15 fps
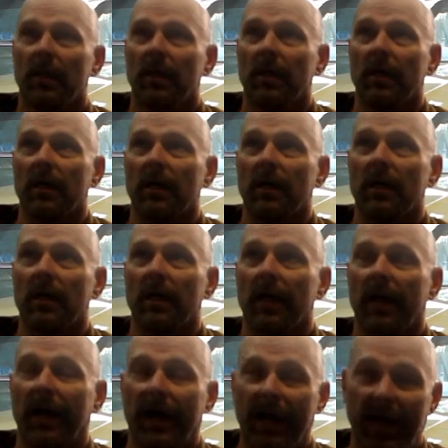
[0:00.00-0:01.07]

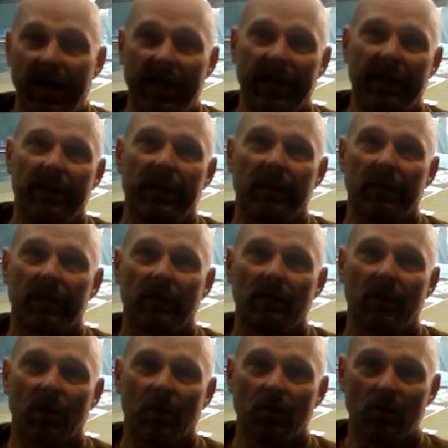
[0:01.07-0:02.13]
I
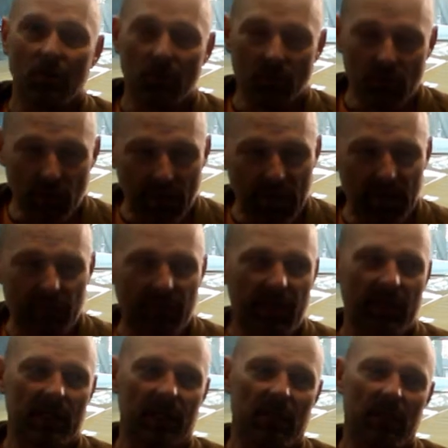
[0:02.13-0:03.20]
don't try to
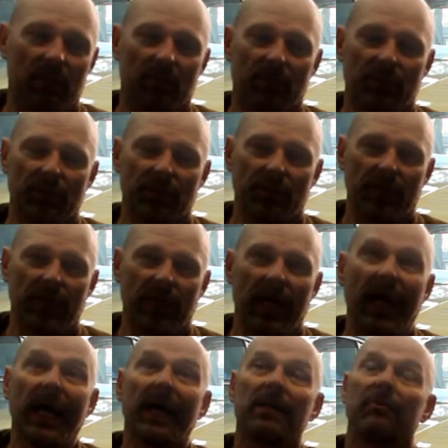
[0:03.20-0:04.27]
make it a number 3.
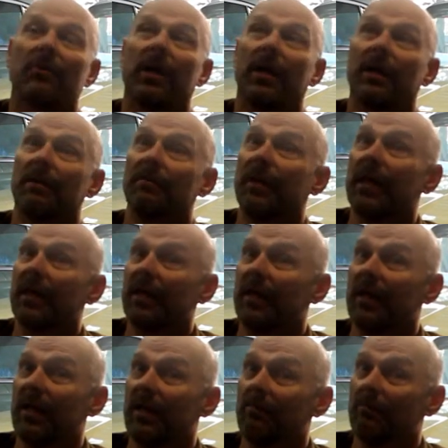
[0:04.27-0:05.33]
I try to make it a
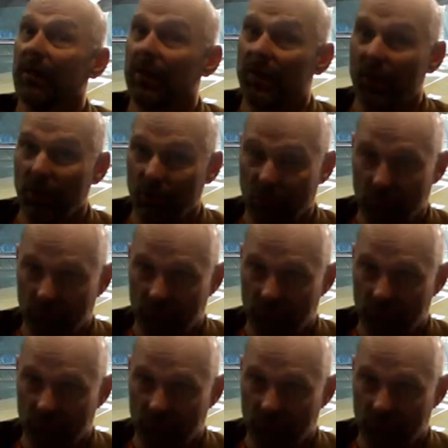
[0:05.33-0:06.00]
number 2.